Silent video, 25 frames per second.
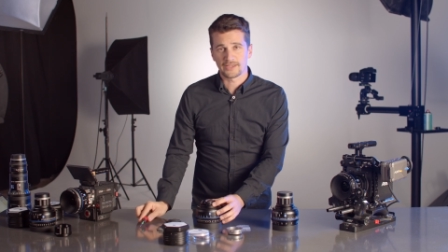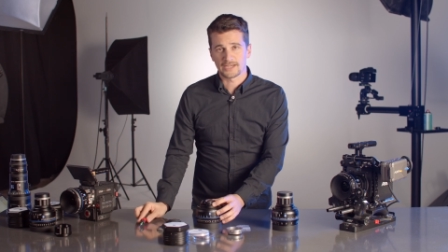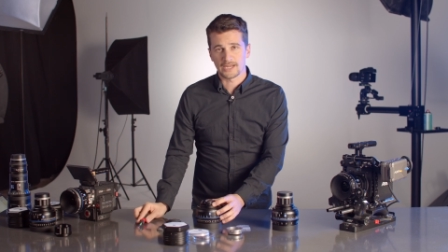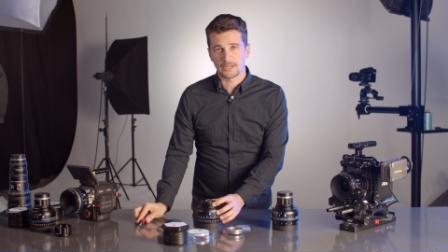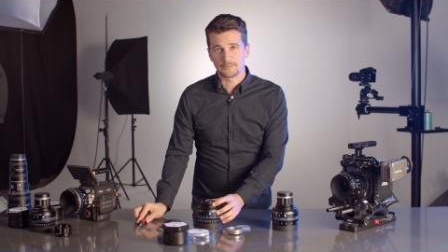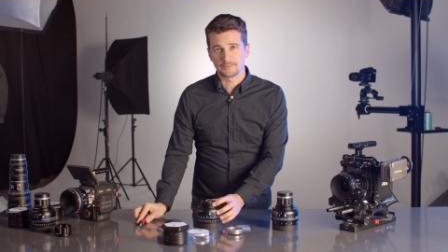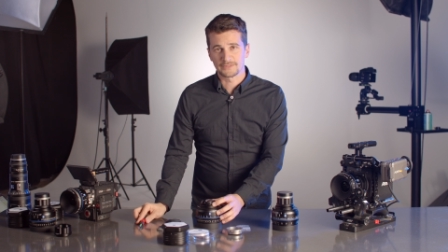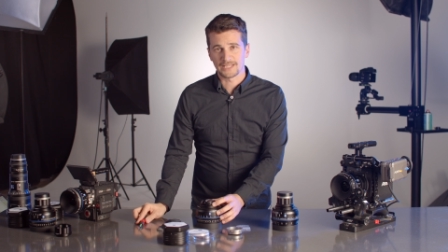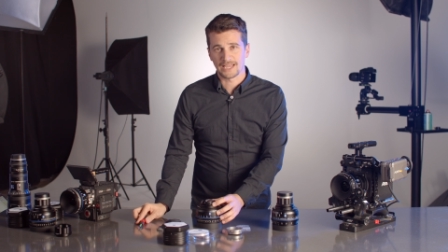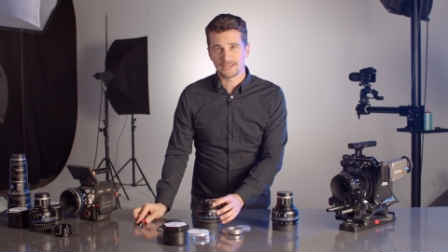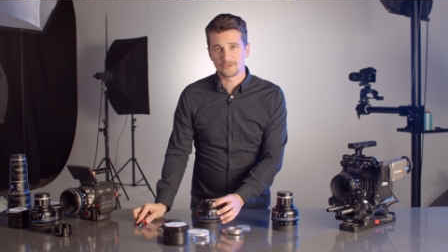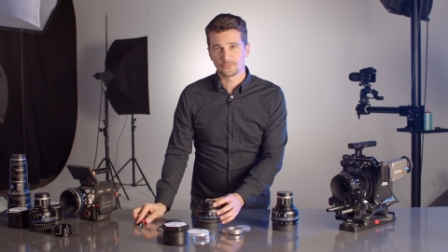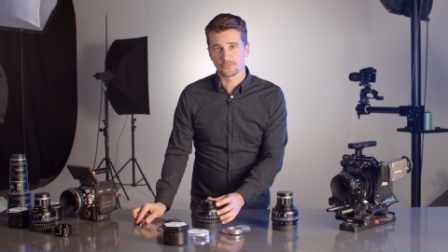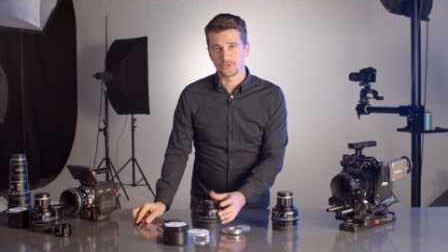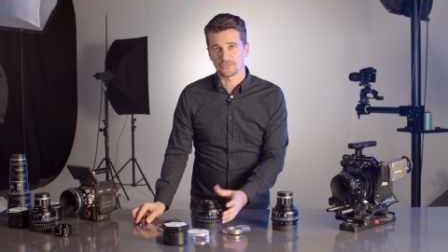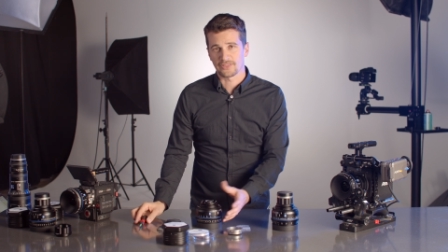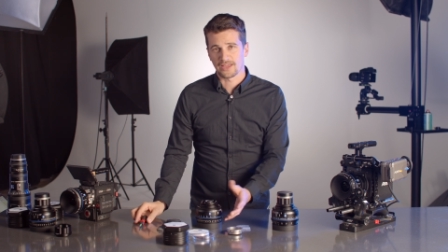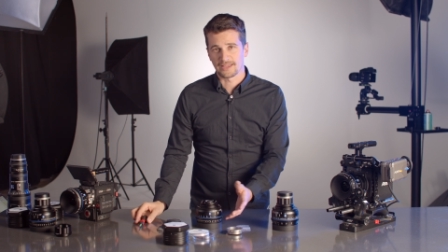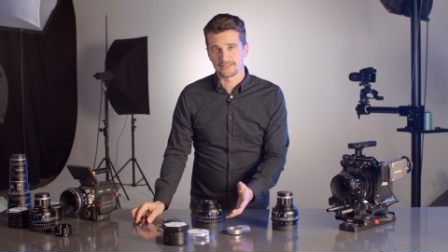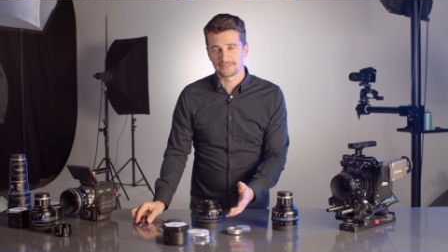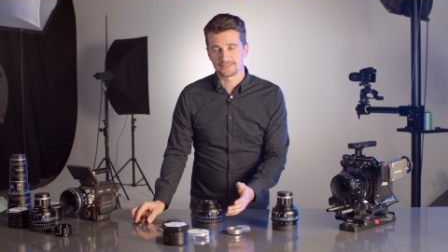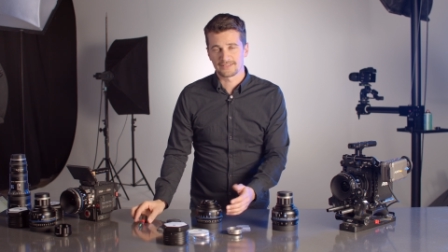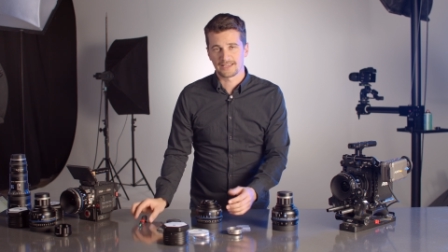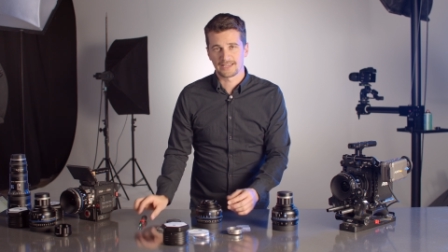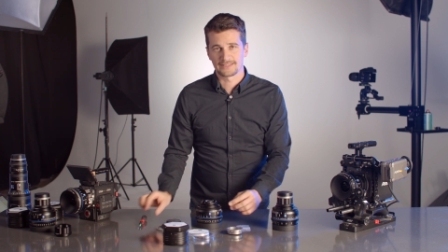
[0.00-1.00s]
that I'm done with
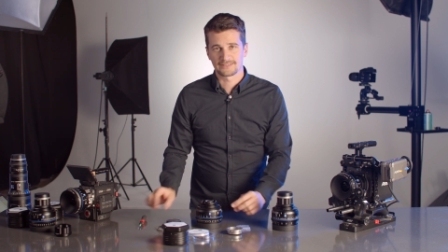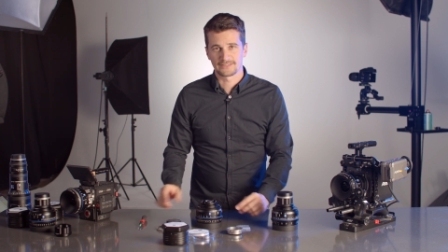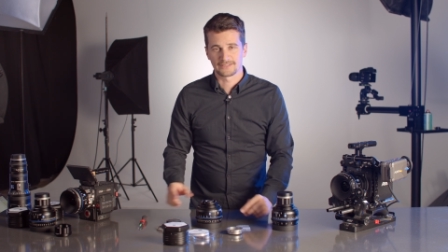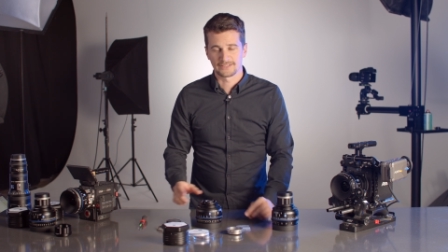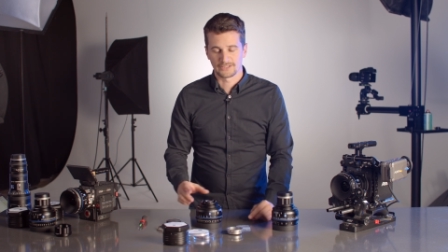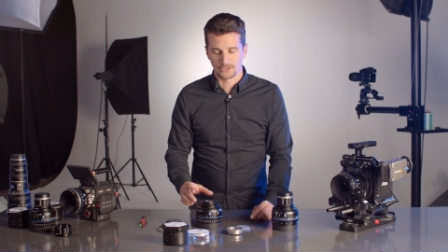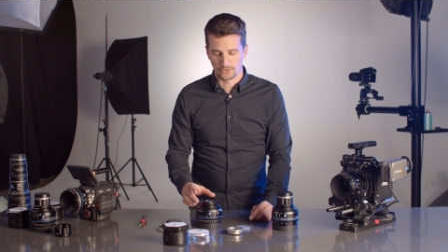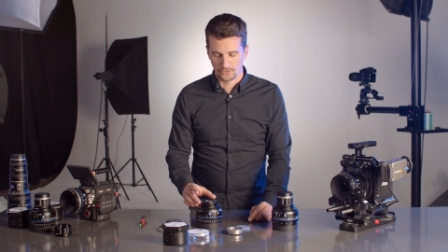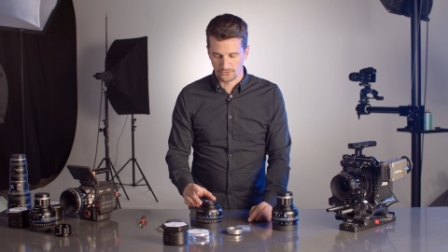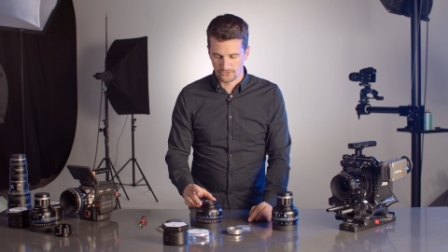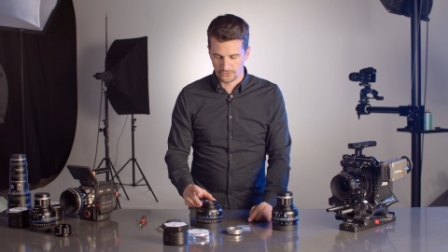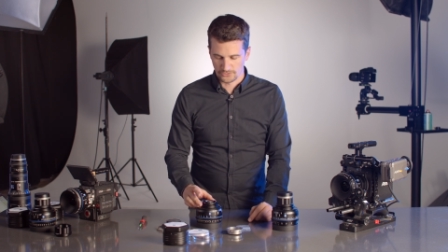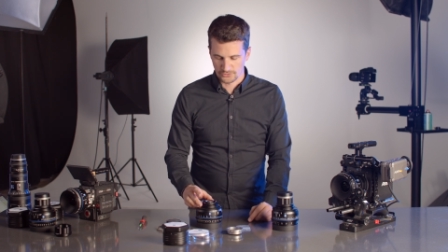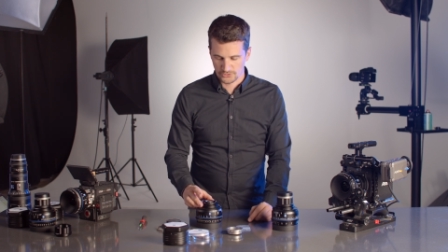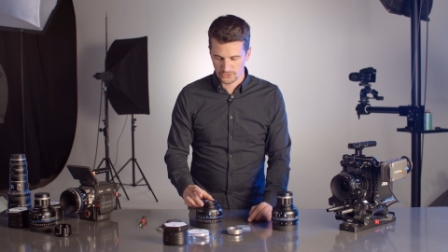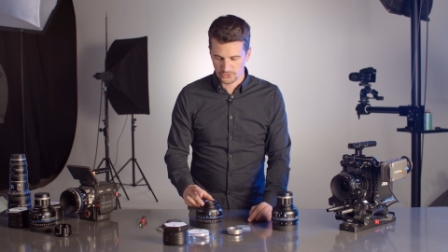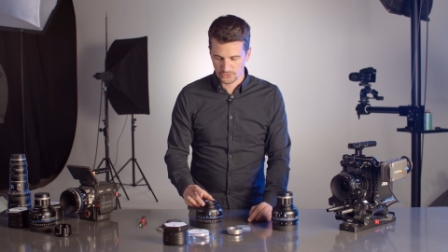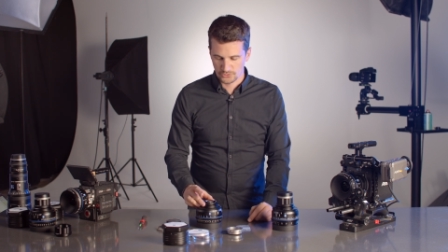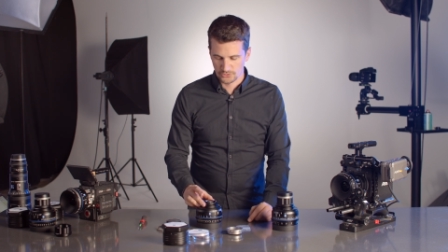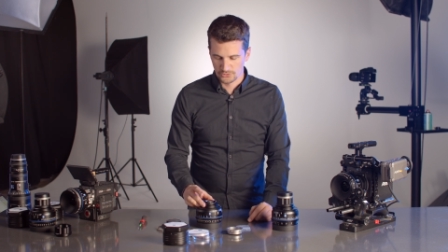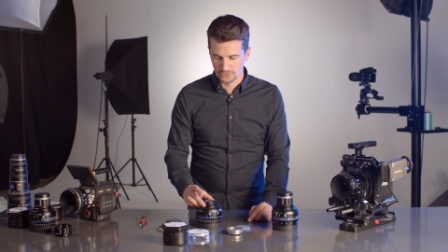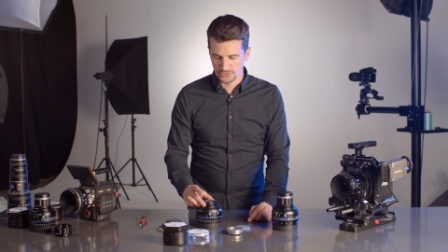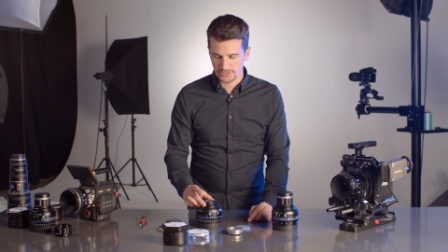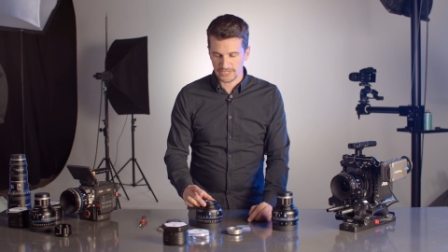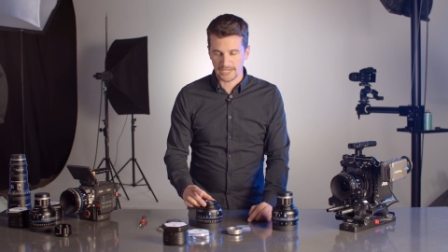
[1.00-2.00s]
untightening all those
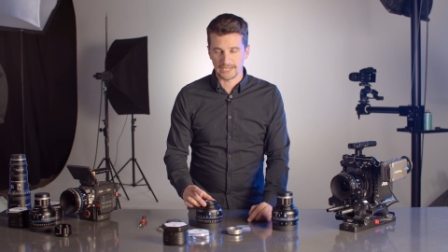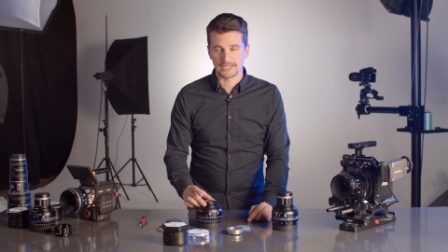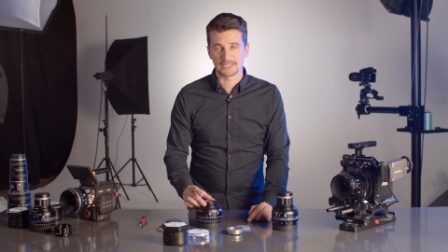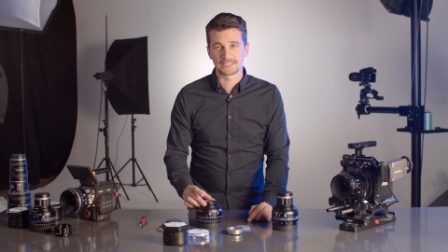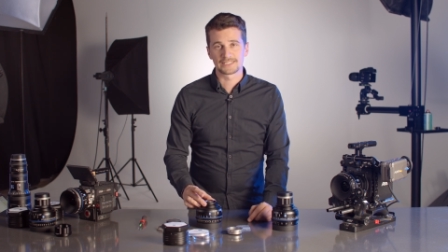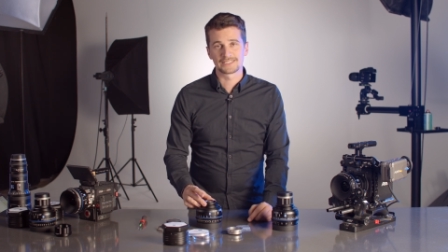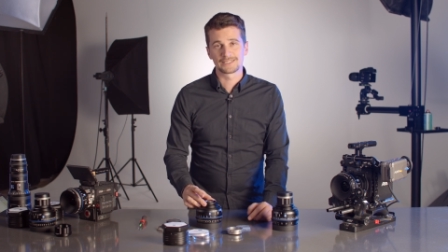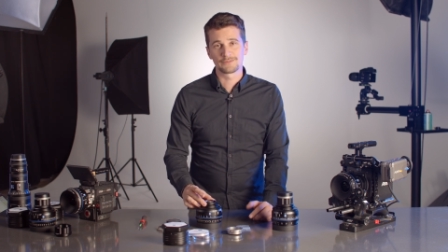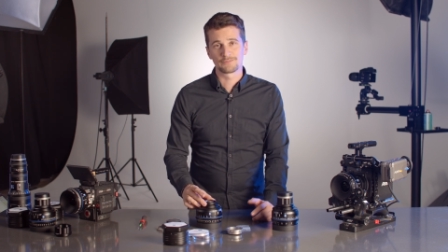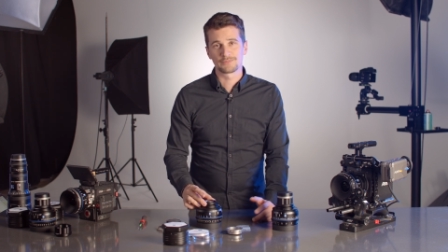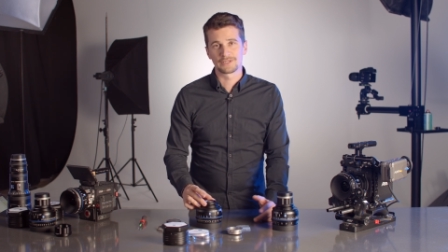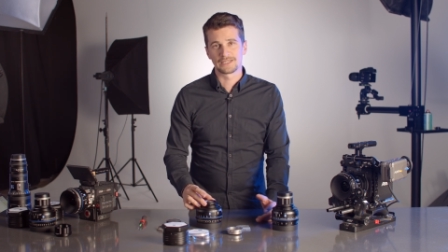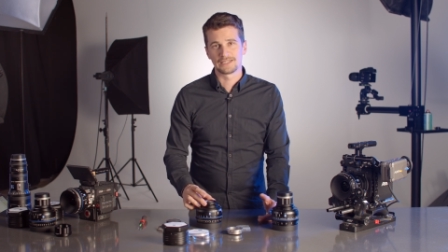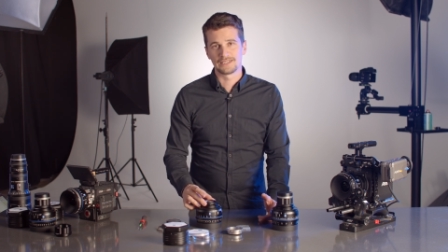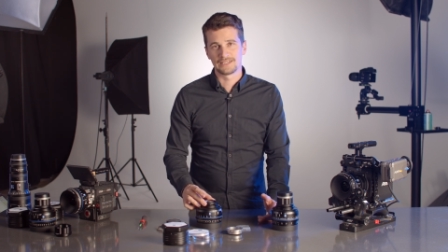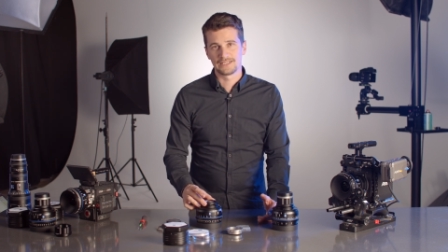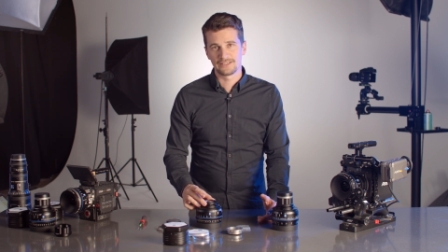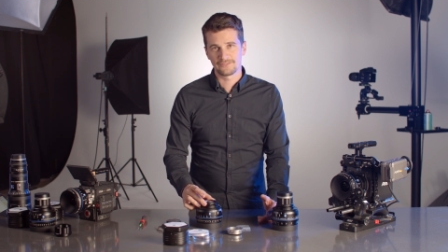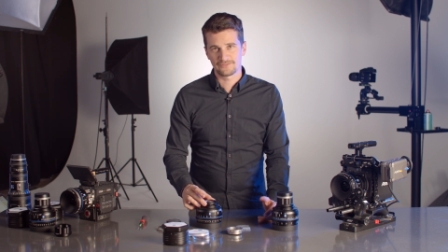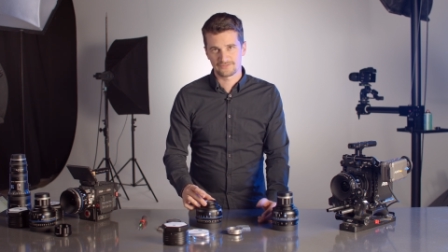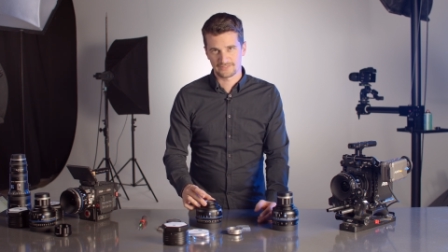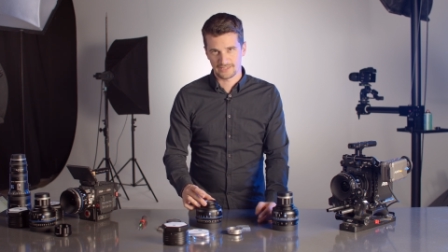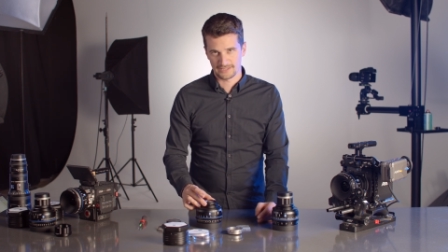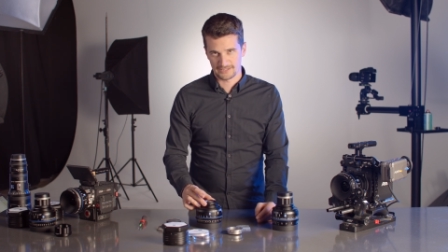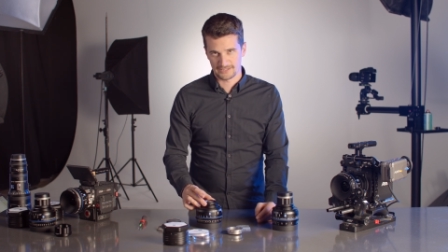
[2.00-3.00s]
screws, I can simply lift